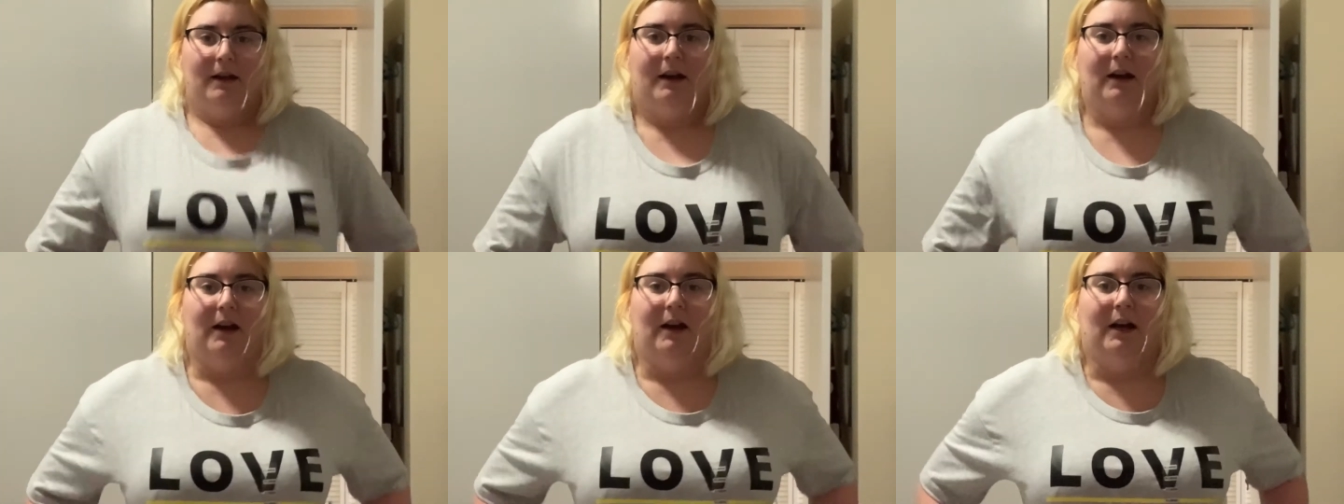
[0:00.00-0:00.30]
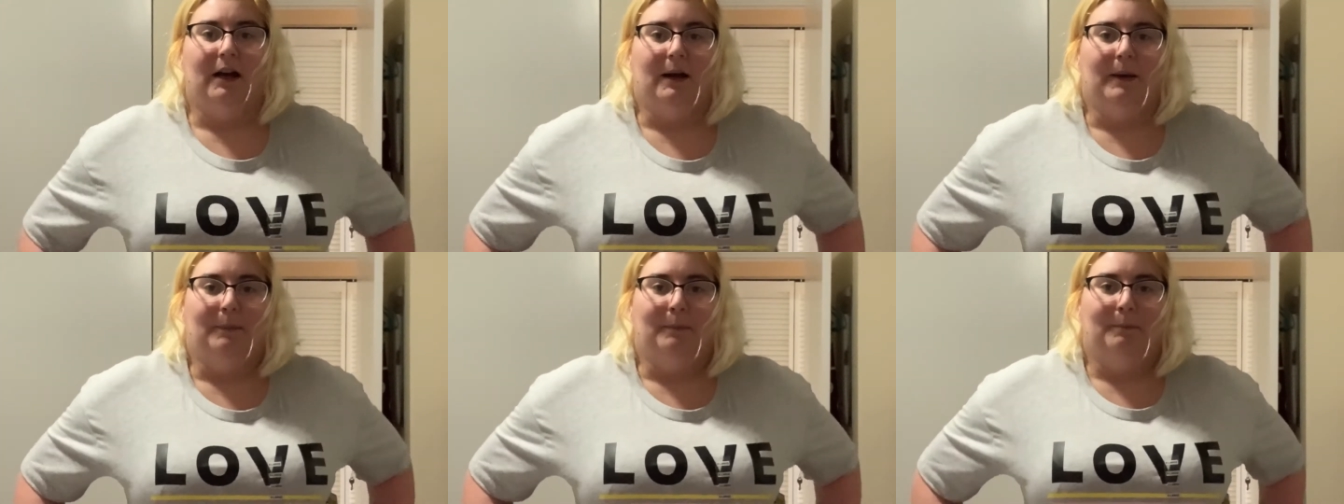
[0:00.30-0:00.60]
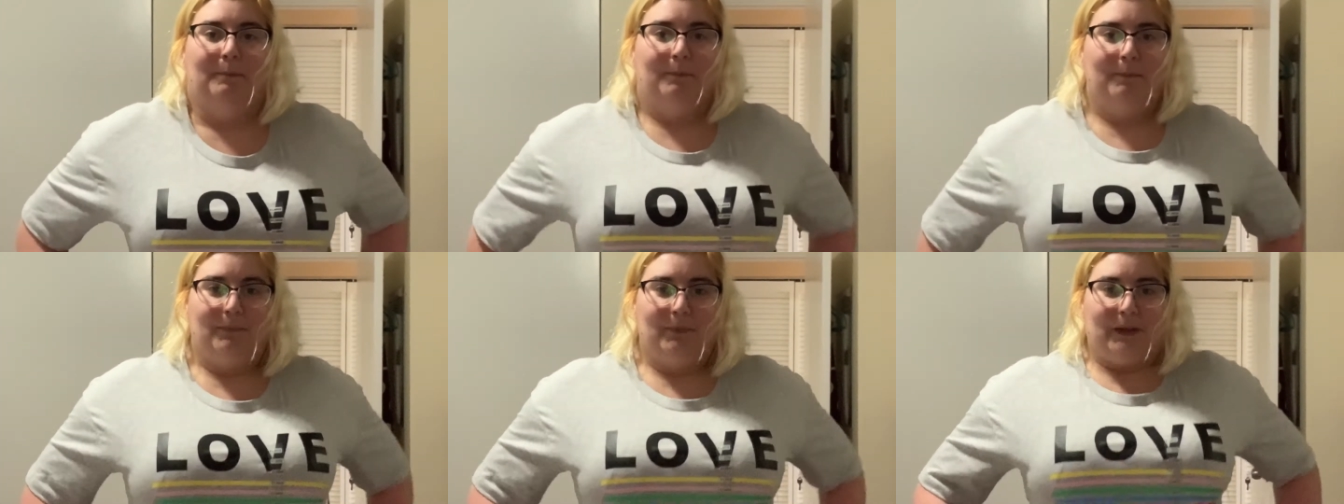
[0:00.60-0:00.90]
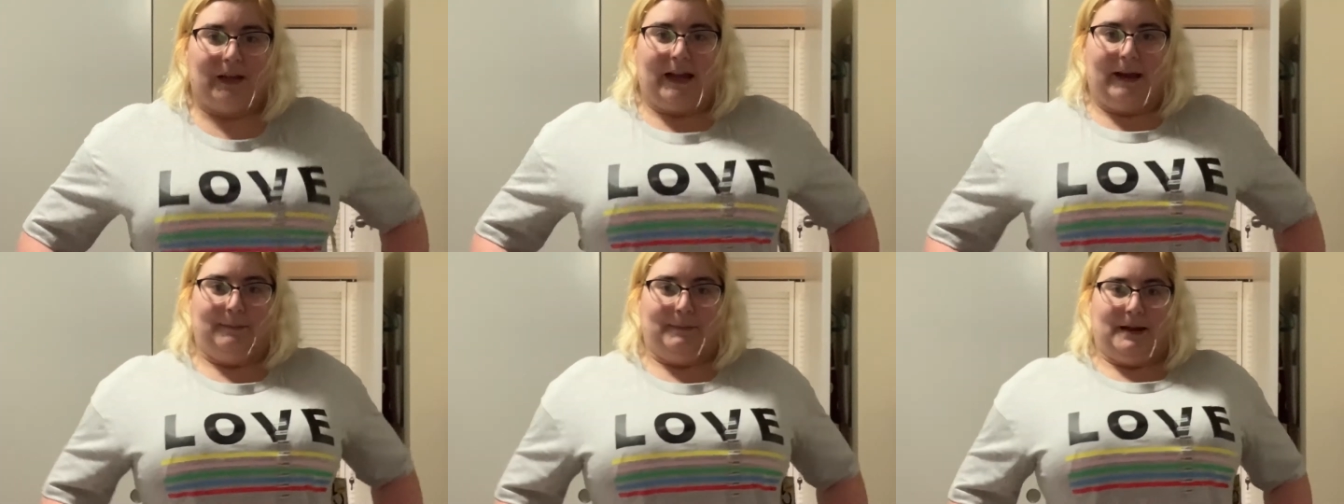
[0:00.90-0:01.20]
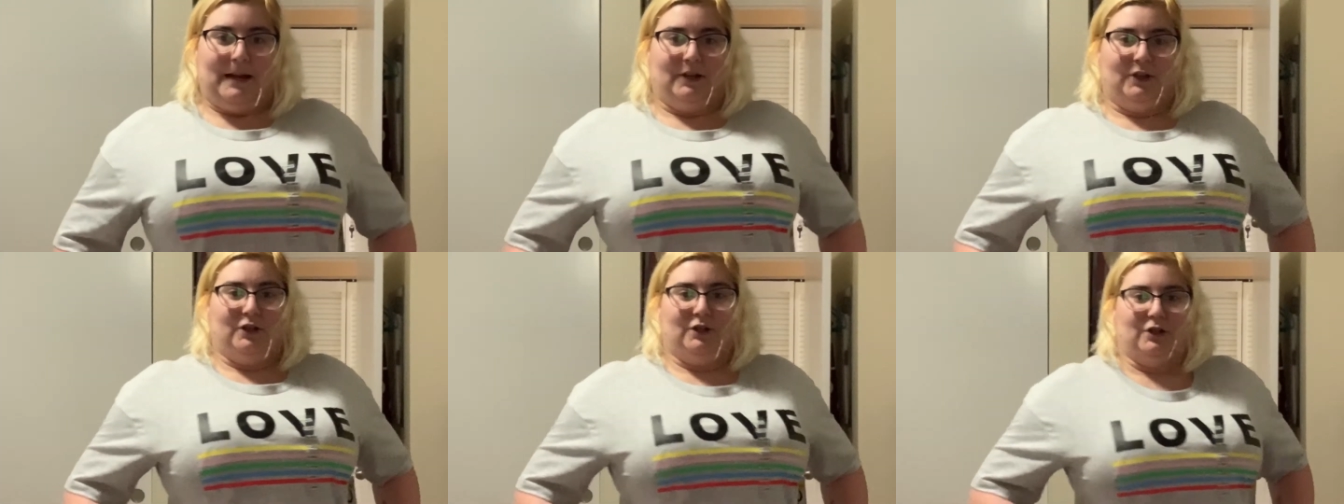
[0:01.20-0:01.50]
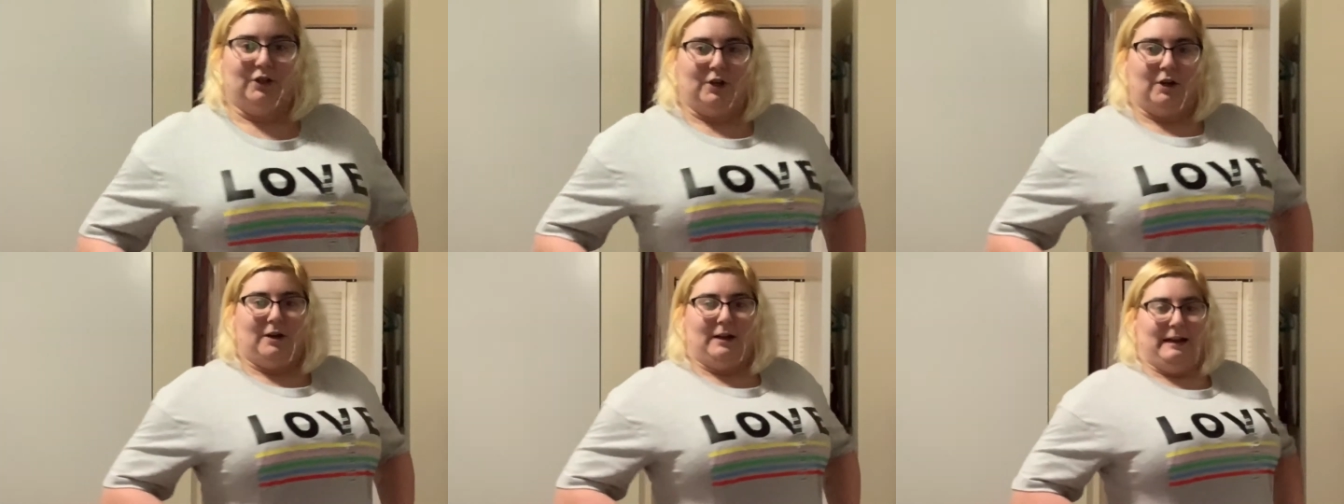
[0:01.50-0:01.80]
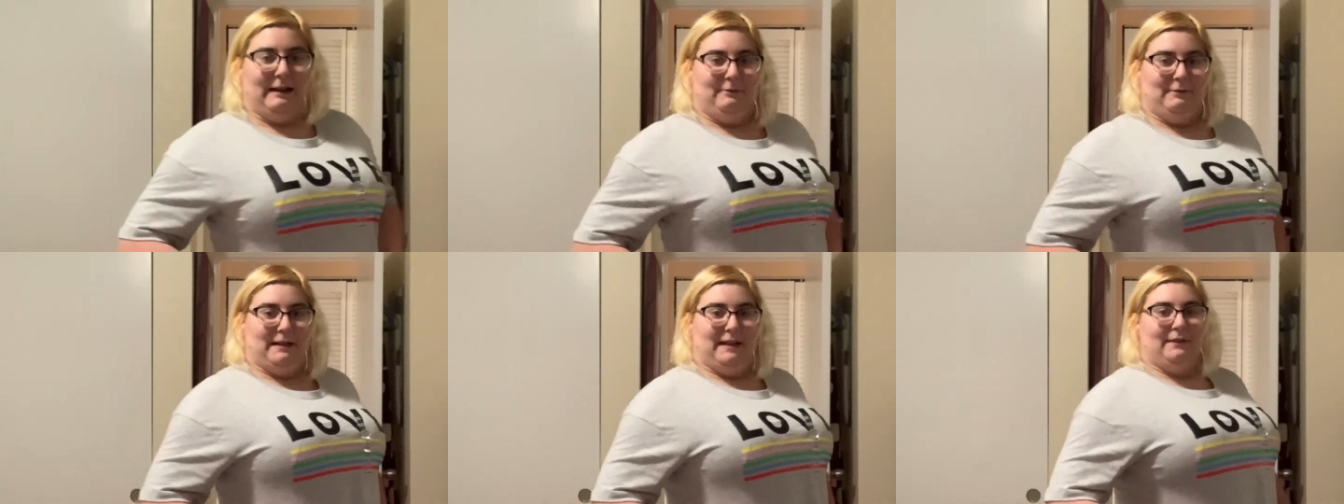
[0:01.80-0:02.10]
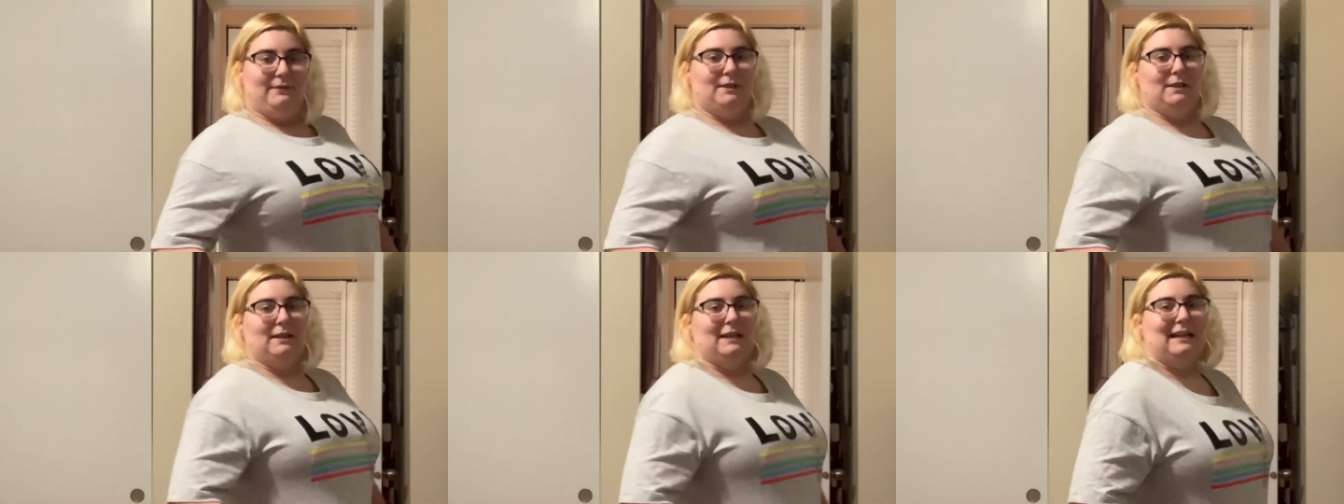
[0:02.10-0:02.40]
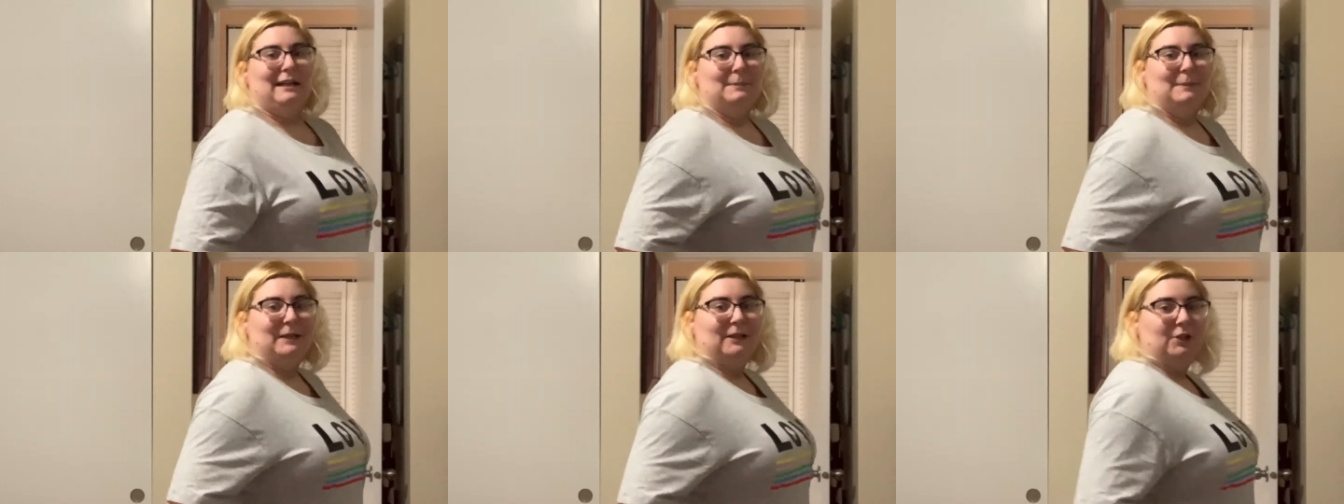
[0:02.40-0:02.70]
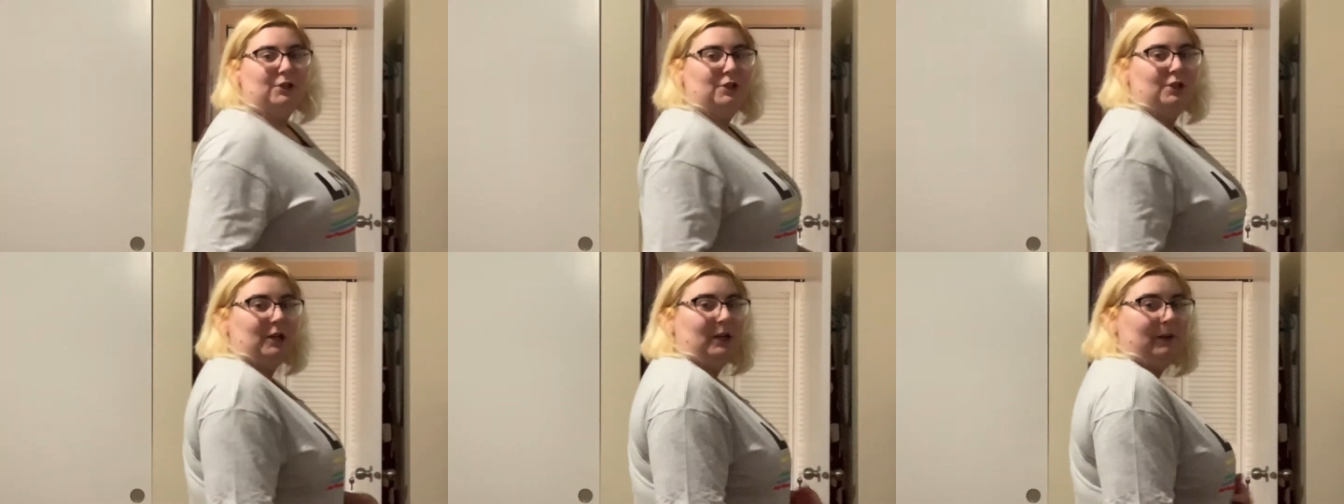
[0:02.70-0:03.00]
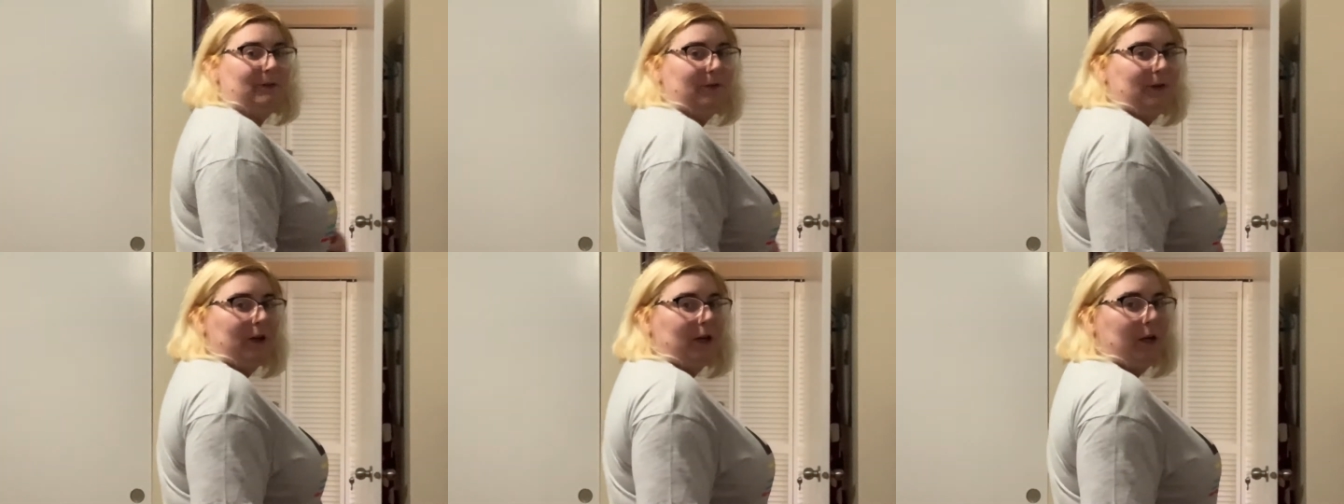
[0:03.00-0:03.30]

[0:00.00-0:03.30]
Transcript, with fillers: Um, I'm not sure. I will have to think about the shirt for a